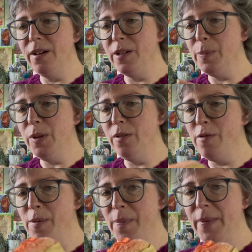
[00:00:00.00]
It's
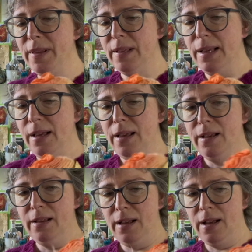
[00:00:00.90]
beautiful.
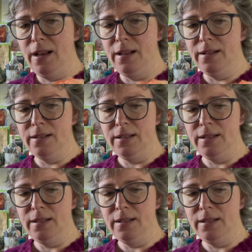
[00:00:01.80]
And